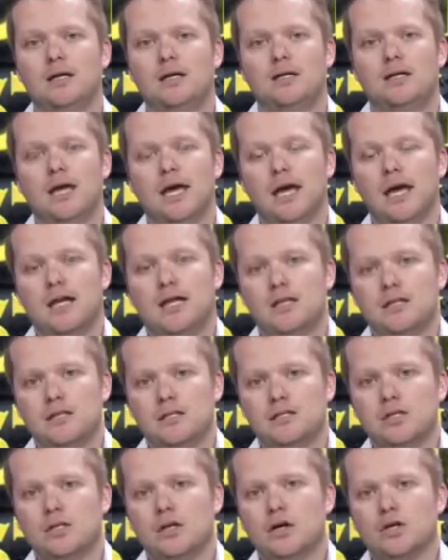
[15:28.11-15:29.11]
then
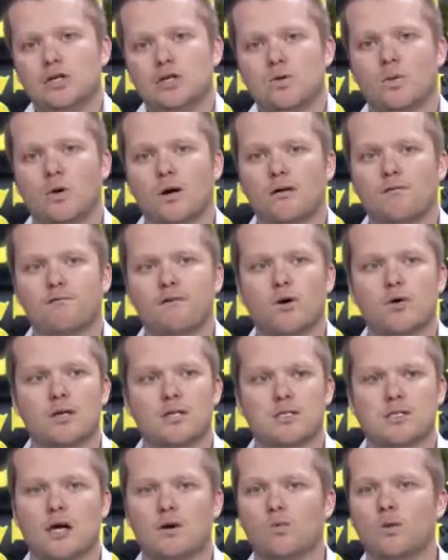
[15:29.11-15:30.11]
you know you want to
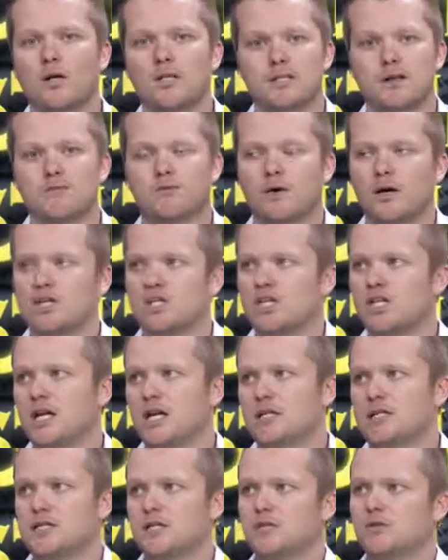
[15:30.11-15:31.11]
focus on what
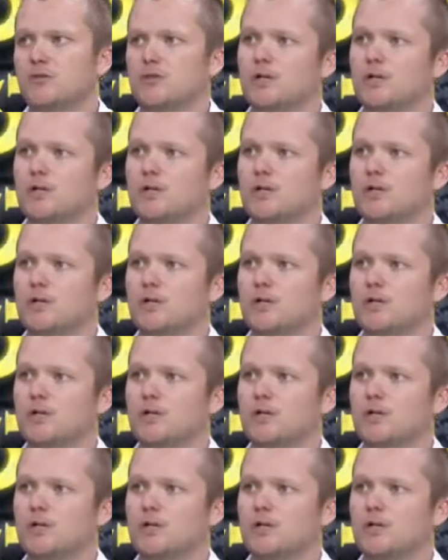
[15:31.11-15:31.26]
differentiates you.